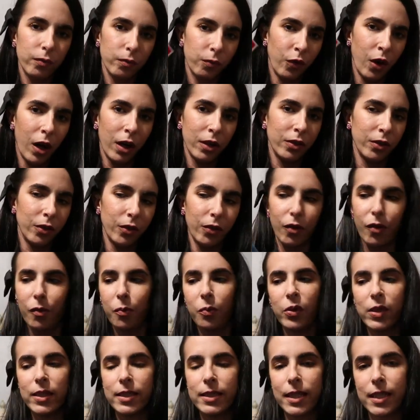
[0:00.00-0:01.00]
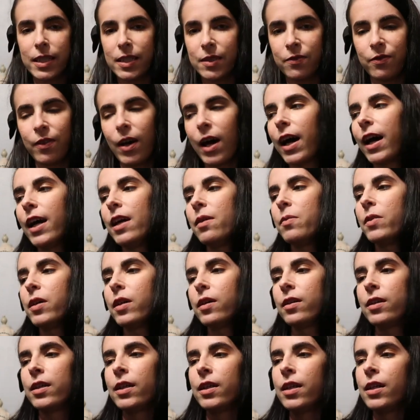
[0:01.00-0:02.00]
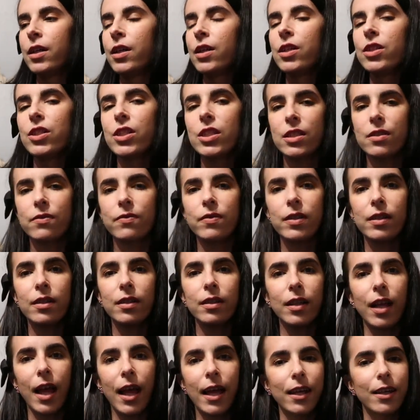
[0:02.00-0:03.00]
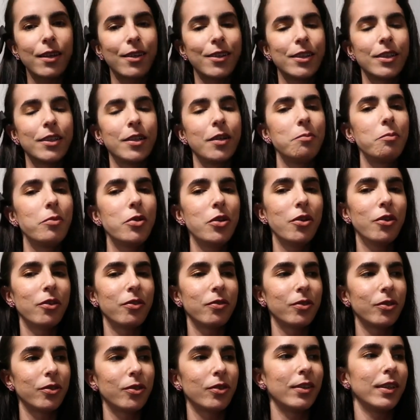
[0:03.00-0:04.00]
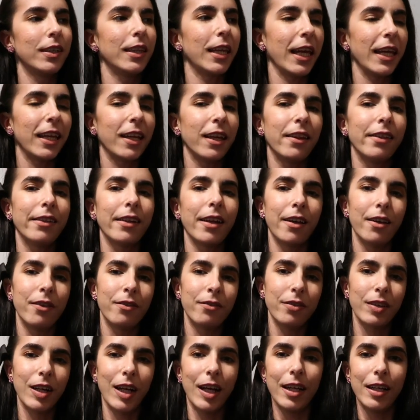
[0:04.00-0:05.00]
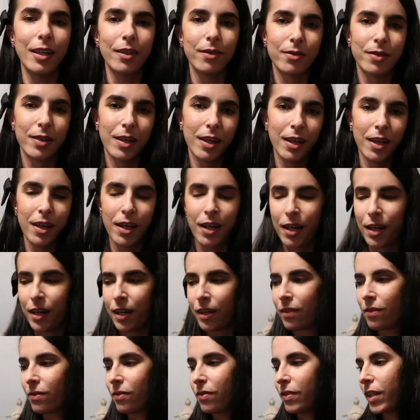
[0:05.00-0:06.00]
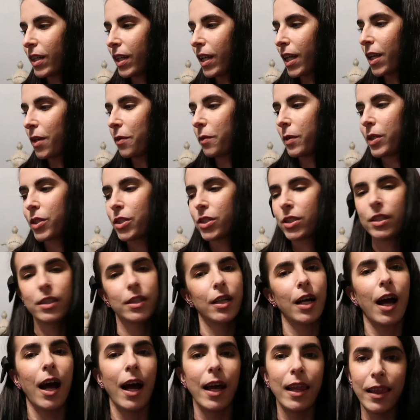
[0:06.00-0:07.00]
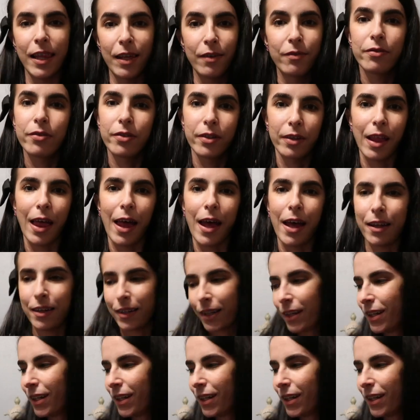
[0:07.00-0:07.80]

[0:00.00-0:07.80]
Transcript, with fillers: rock the whole princess vibe and just feel like beautiful and like in love kind of feeling, which I live for that.